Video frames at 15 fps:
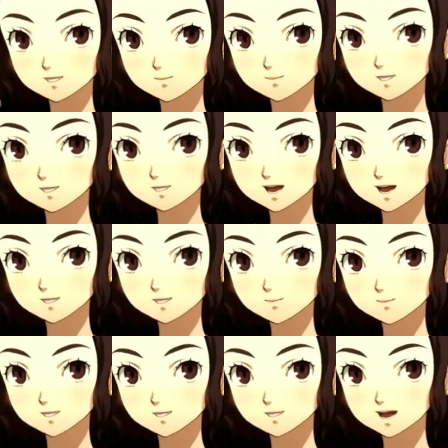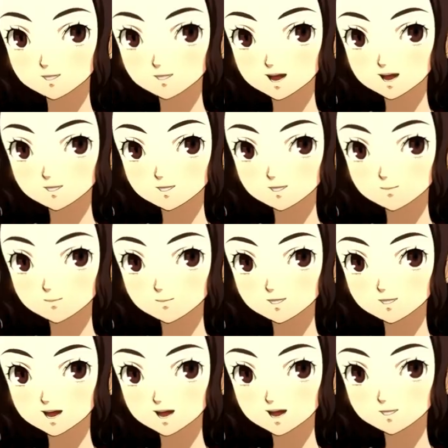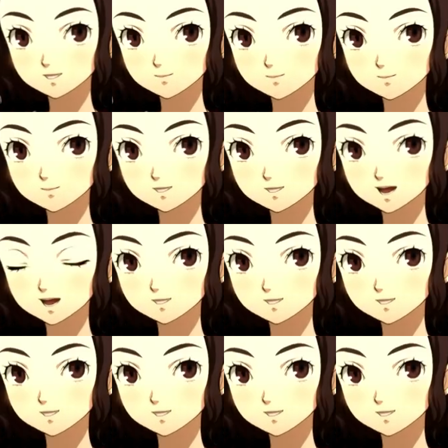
the one who's always in the middle. I think he's the leader.